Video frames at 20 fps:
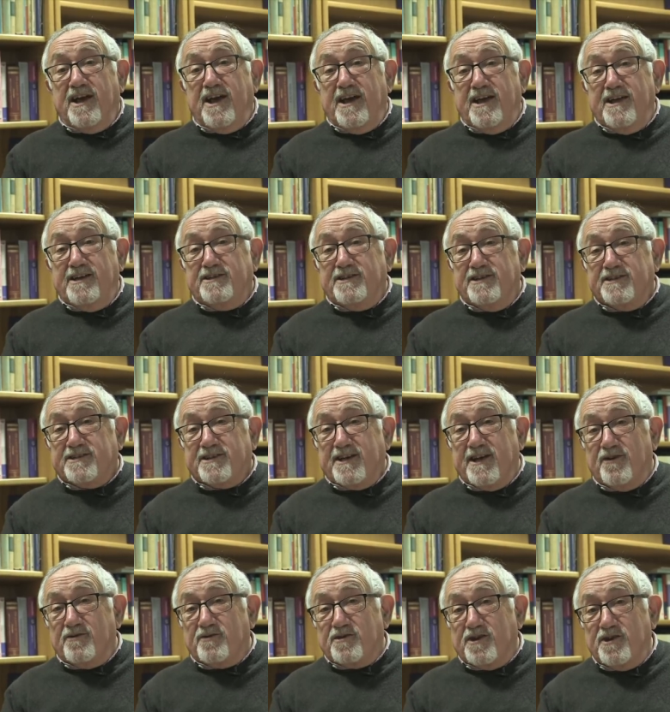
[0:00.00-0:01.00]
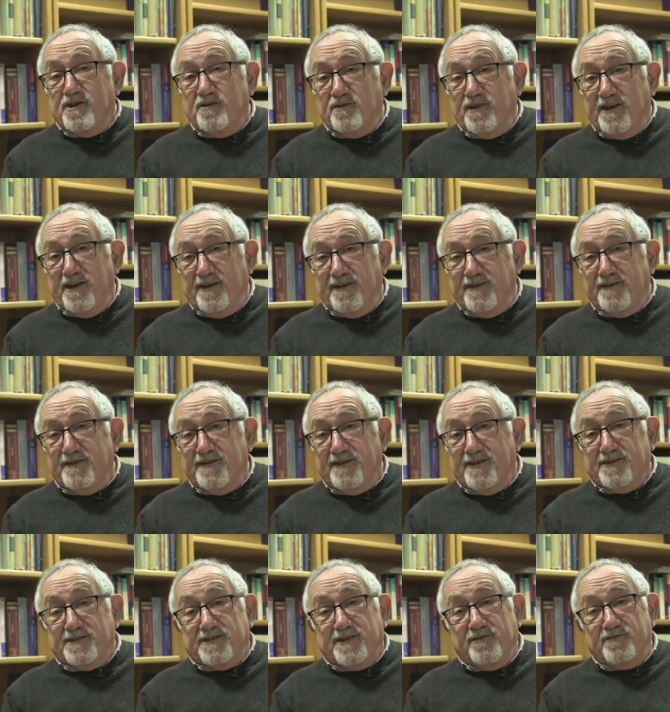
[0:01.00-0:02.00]
a Dyscalculia
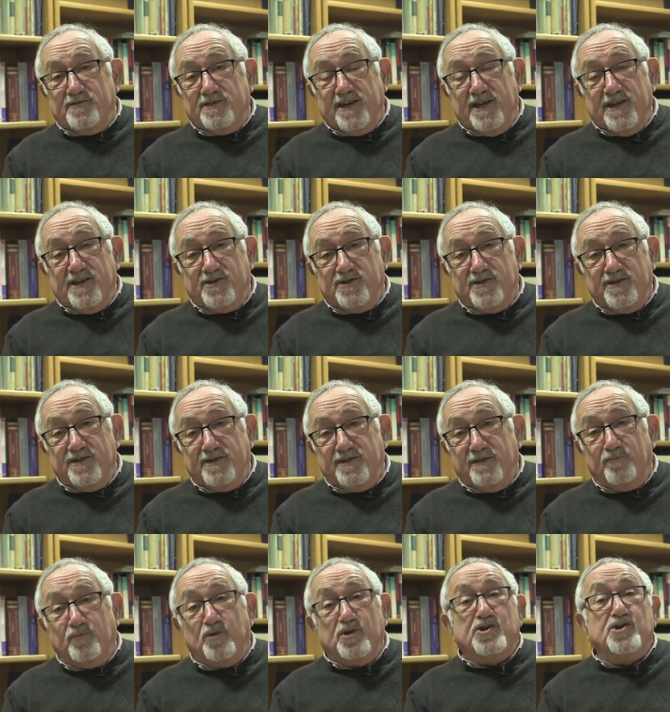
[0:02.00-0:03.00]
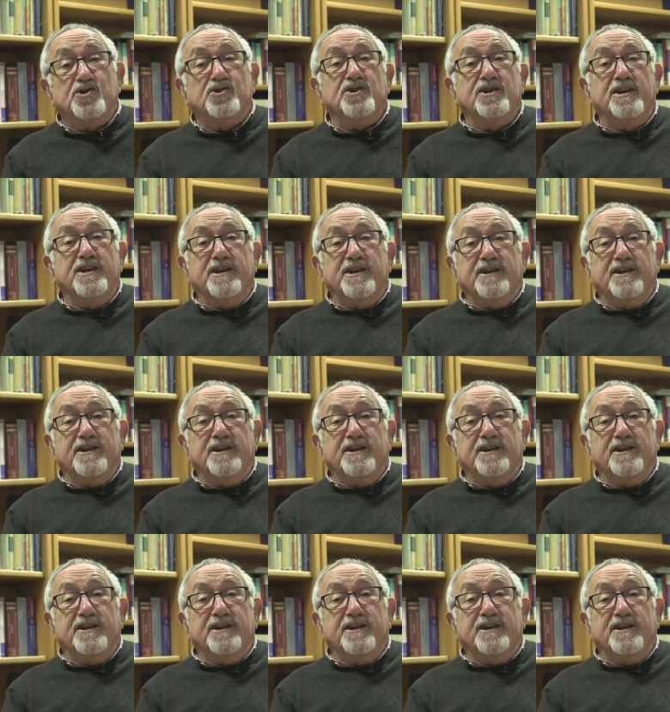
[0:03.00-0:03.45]
Association, the British